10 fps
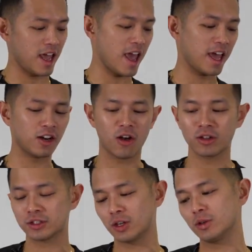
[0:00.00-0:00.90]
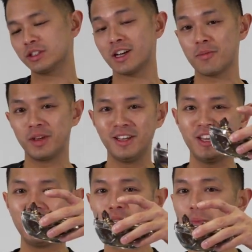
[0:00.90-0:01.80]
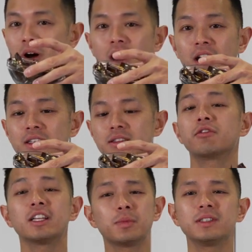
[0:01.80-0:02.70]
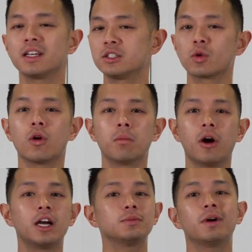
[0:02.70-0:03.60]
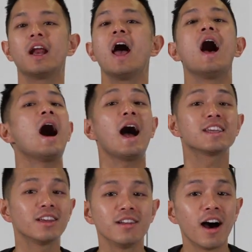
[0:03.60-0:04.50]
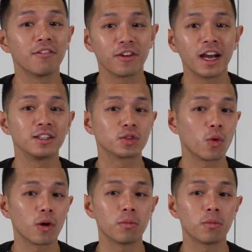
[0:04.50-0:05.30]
and also some Heath bars. The recipe says Skor bars, but I cannot find a Skor